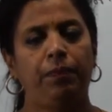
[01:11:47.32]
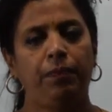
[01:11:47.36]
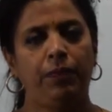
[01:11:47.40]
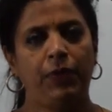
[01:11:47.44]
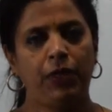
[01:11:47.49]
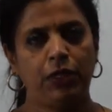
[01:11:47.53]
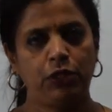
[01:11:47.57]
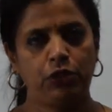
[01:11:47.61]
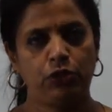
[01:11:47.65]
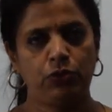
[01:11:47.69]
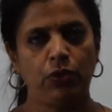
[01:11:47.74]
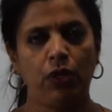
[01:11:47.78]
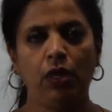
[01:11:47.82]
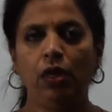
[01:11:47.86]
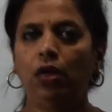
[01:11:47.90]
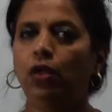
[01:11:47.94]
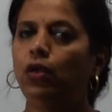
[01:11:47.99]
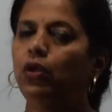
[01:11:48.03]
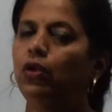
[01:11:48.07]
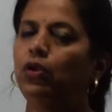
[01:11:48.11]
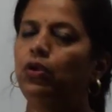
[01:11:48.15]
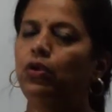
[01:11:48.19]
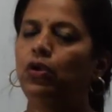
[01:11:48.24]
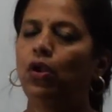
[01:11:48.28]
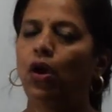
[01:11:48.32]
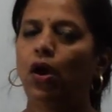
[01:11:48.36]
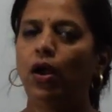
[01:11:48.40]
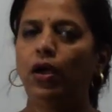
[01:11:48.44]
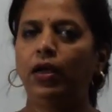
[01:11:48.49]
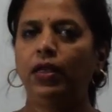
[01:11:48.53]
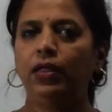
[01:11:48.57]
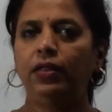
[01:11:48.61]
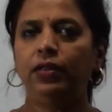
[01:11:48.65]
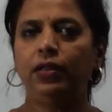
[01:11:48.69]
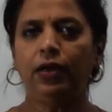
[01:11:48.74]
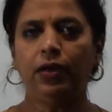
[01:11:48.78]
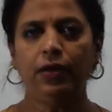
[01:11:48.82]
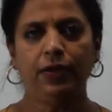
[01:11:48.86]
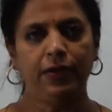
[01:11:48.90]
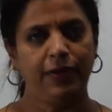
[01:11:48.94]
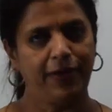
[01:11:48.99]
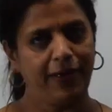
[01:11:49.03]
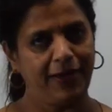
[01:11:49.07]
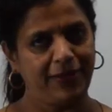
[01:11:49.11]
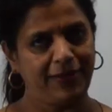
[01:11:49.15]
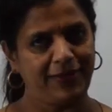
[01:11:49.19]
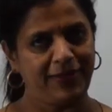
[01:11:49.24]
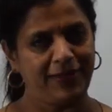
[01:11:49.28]
menstrual, not in the
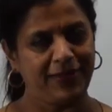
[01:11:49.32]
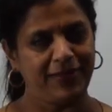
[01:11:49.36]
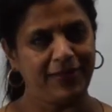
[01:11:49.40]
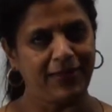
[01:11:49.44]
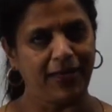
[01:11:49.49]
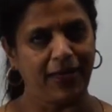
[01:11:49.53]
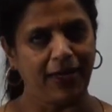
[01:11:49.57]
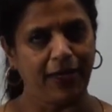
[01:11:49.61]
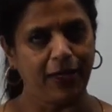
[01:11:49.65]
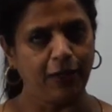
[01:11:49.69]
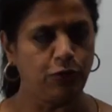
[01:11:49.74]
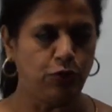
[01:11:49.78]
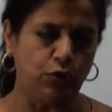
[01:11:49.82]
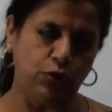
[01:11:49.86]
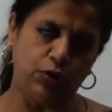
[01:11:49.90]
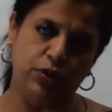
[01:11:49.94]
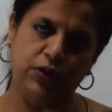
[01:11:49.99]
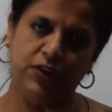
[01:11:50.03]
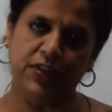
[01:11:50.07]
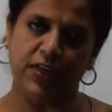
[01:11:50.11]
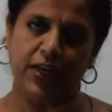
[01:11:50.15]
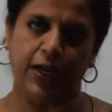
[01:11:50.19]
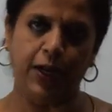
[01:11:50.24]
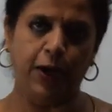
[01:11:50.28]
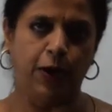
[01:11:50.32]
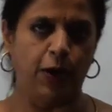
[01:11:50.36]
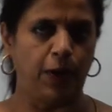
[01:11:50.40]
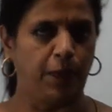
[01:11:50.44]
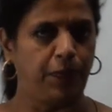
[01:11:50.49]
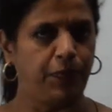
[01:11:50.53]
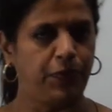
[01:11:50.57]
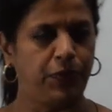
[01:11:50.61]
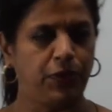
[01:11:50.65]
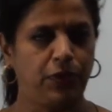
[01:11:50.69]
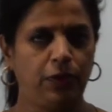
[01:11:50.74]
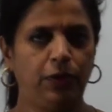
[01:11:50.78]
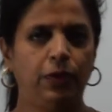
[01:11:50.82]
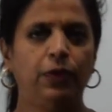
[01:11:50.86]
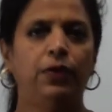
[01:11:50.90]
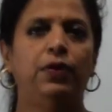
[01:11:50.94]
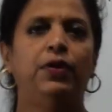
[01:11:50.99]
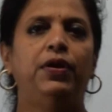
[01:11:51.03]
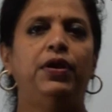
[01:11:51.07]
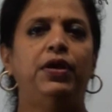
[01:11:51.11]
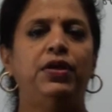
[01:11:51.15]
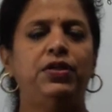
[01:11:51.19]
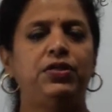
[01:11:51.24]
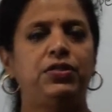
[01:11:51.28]
estrous cycle. So second option
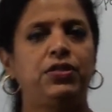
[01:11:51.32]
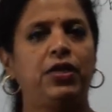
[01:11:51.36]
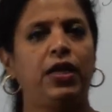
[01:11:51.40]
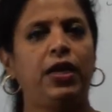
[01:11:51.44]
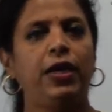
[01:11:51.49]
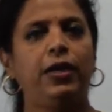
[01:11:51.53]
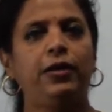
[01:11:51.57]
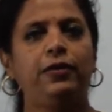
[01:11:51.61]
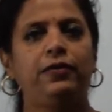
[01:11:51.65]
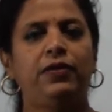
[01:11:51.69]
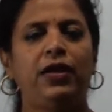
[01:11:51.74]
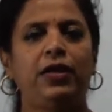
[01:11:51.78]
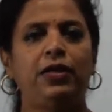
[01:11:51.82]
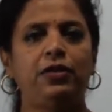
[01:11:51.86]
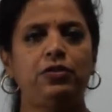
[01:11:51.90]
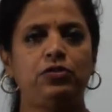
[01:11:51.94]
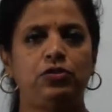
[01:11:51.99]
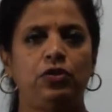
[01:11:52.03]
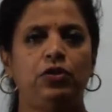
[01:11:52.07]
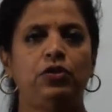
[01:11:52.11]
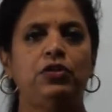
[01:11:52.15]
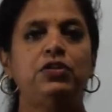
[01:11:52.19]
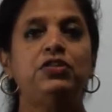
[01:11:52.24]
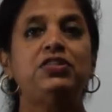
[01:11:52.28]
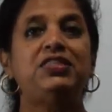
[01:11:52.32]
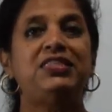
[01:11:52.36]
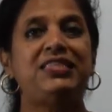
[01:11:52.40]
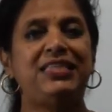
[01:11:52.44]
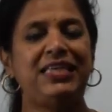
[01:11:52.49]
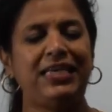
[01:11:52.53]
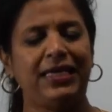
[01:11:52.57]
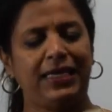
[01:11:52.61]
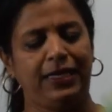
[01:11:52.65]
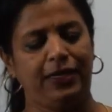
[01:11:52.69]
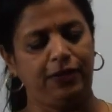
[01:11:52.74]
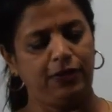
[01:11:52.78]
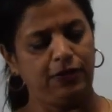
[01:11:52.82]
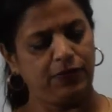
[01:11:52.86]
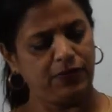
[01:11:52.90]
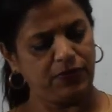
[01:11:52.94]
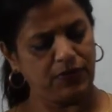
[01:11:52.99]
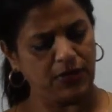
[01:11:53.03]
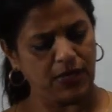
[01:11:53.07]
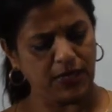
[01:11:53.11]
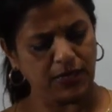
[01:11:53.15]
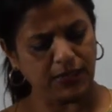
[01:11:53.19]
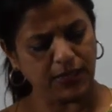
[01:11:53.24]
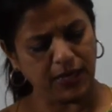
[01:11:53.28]
is correct, that is C,
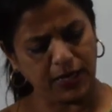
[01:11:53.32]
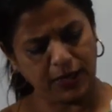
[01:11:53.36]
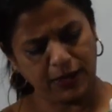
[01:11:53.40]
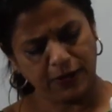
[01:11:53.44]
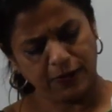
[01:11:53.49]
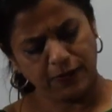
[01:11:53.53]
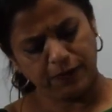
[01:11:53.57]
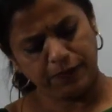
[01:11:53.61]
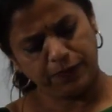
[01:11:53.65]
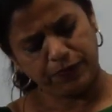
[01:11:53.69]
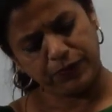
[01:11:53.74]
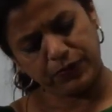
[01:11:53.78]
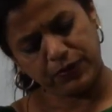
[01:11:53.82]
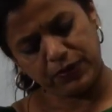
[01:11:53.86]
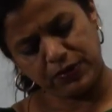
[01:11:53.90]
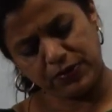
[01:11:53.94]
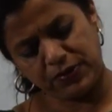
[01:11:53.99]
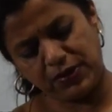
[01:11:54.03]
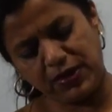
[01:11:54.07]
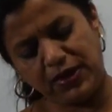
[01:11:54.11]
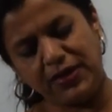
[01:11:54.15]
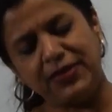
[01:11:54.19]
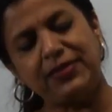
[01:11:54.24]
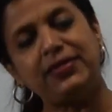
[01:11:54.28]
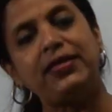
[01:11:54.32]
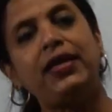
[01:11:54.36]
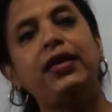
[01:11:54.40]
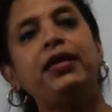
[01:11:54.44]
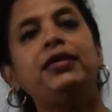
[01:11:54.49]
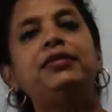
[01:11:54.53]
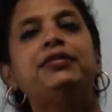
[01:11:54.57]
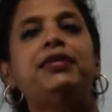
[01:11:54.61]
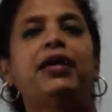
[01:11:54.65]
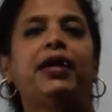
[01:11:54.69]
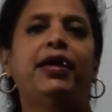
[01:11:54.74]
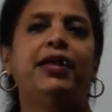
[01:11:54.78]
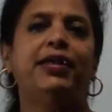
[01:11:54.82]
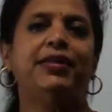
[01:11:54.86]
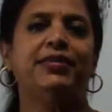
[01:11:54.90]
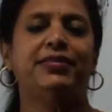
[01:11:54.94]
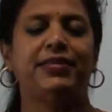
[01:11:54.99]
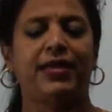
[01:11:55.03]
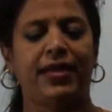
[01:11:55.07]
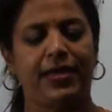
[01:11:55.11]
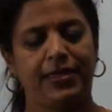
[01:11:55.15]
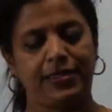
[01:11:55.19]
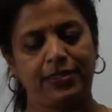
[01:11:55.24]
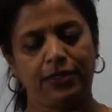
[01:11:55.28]
saying that C is saying second is
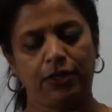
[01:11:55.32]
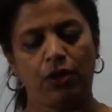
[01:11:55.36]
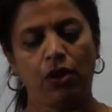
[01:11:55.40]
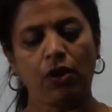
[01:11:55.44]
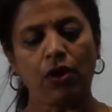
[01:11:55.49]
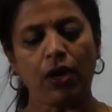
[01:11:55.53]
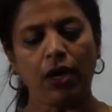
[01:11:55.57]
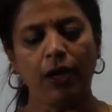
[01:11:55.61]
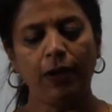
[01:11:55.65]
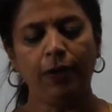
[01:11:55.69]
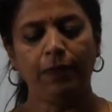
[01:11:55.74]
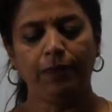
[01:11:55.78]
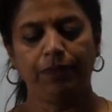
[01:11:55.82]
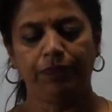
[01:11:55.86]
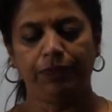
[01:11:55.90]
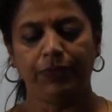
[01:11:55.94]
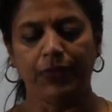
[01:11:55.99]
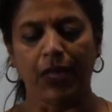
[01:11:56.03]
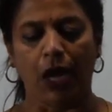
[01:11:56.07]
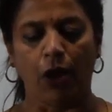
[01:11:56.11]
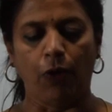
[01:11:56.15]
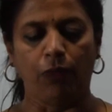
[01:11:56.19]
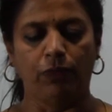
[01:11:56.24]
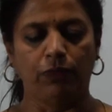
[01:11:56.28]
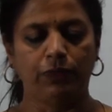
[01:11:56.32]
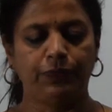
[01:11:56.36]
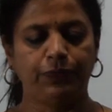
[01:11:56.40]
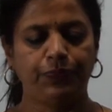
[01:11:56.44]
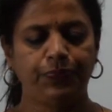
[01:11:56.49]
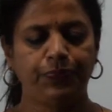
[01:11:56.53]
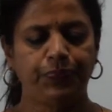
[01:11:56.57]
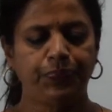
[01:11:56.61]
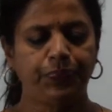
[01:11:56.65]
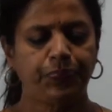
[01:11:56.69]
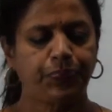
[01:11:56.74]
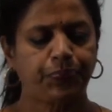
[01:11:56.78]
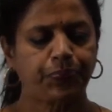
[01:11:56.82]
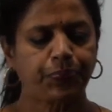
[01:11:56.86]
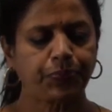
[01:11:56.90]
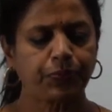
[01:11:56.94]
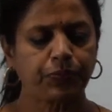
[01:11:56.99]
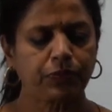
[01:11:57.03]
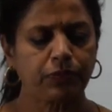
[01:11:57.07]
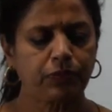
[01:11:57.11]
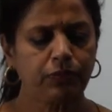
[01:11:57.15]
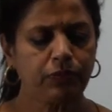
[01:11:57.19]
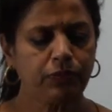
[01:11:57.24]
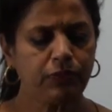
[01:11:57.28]
right. Okay. Now,
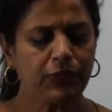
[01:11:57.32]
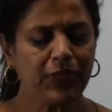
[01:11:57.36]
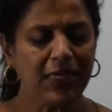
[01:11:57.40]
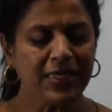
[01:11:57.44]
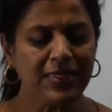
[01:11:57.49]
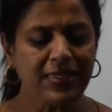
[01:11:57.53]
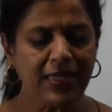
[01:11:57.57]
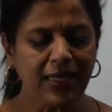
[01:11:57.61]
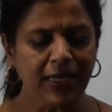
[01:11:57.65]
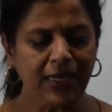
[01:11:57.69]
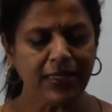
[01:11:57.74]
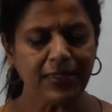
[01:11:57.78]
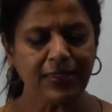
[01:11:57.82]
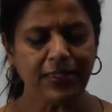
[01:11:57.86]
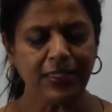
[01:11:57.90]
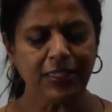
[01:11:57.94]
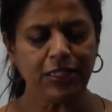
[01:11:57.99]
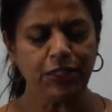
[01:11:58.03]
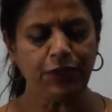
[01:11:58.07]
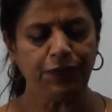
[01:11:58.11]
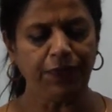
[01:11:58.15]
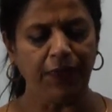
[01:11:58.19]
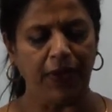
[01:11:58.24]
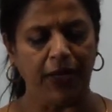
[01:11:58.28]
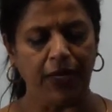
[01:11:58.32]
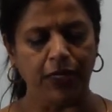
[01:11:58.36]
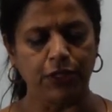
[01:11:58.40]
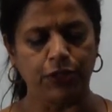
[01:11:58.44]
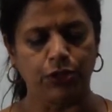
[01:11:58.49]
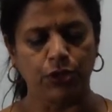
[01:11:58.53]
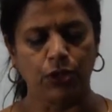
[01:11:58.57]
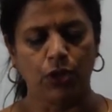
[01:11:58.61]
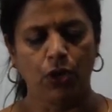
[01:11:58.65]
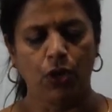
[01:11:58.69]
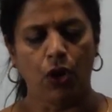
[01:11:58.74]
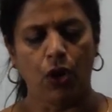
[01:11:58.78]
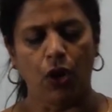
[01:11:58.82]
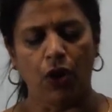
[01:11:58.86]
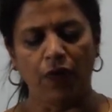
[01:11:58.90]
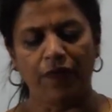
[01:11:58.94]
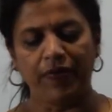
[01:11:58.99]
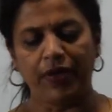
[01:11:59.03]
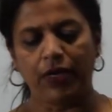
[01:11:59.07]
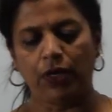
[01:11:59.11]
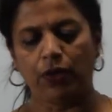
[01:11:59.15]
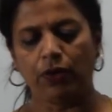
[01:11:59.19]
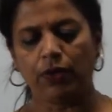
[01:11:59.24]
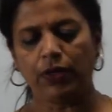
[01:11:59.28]
senescence phase of
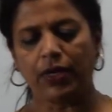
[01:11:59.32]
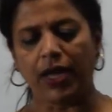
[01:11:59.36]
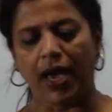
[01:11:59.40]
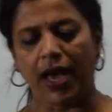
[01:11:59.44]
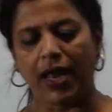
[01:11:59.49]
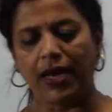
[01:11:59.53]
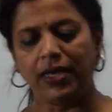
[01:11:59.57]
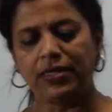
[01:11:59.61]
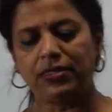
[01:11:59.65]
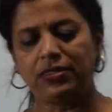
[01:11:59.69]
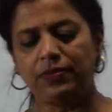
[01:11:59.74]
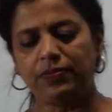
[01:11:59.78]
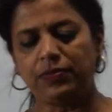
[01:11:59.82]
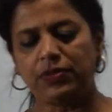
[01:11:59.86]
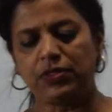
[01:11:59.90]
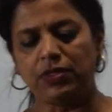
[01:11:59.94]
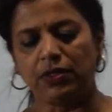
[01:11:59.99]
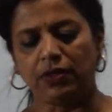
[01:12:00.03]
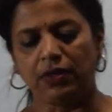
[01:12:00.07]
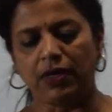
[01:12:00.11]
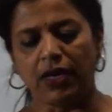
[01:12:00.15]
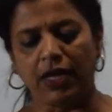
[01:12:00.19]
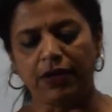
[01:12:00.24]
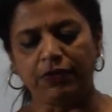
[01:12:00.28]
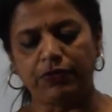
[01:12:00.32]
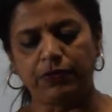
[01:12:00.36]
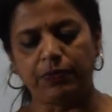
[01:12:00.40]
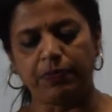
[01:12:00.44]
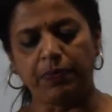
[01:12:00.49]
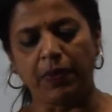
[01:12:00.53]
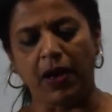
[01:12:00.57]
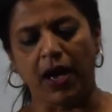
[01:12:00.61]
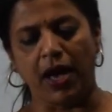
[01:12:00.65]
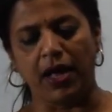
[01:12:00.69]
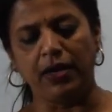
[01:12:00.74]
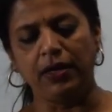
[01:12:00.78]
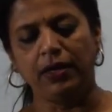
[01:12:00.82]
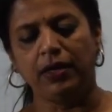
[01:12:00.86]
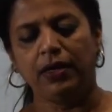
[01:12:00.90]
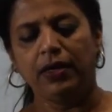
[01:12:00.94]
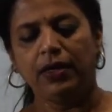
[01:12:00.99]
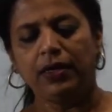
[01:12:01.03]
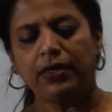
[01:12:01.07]
an organism's lifespan